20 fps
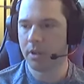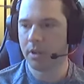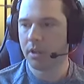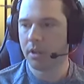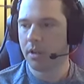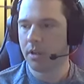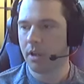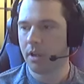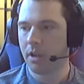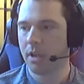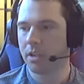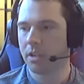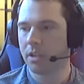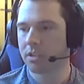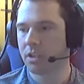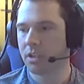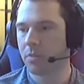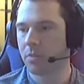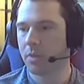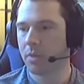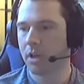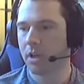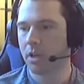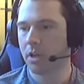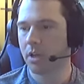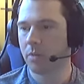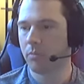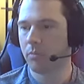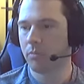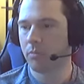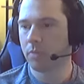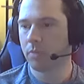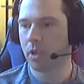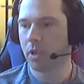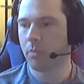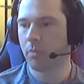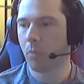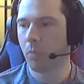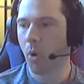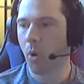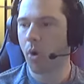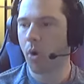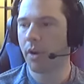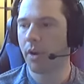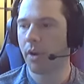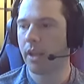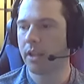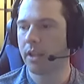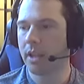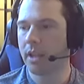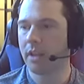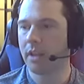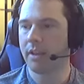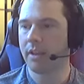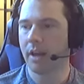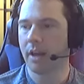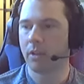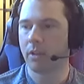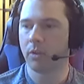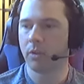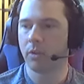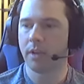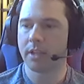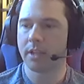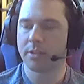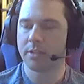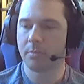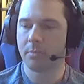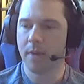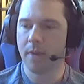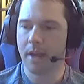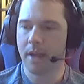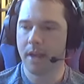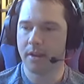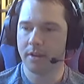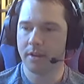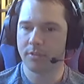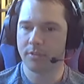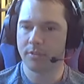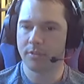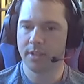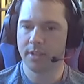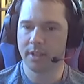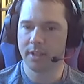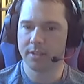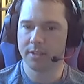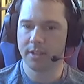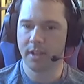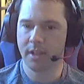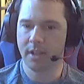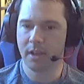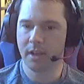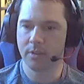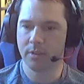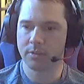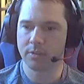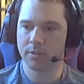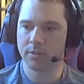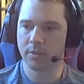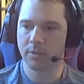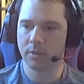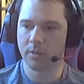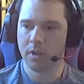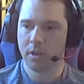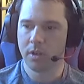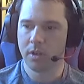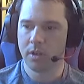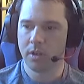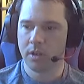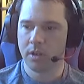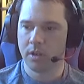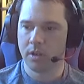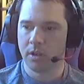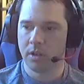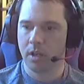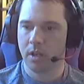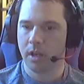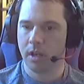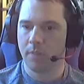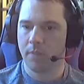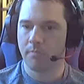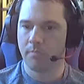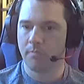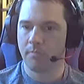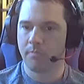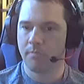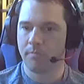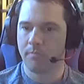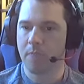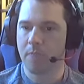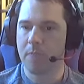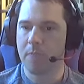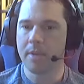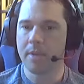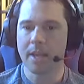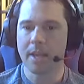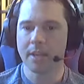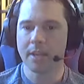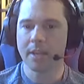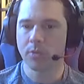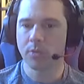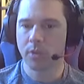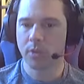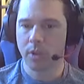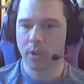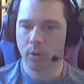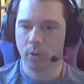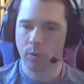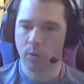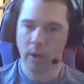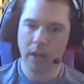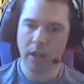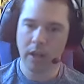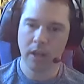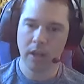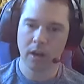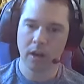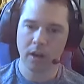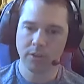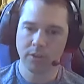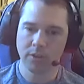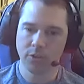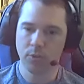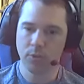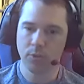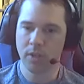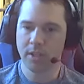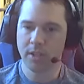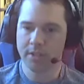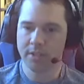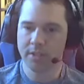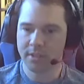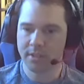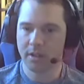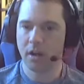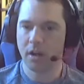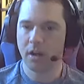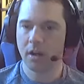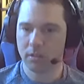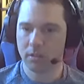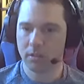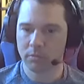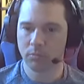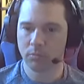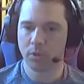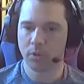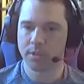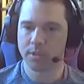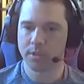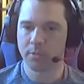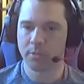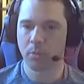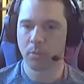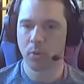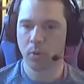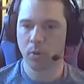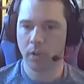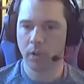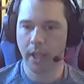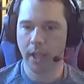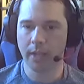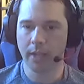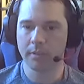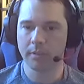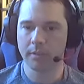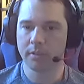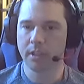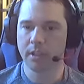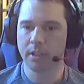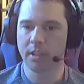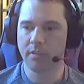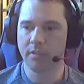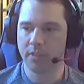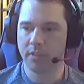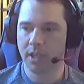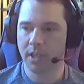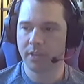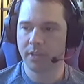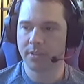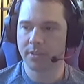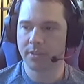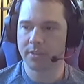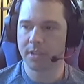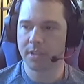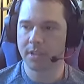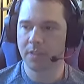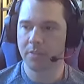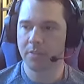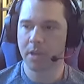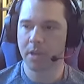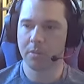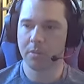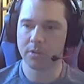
and there's going to be a more that you can download as a beta to test it out. So maybe that's what they were waiting on, to release it on multiple like TV at the same time as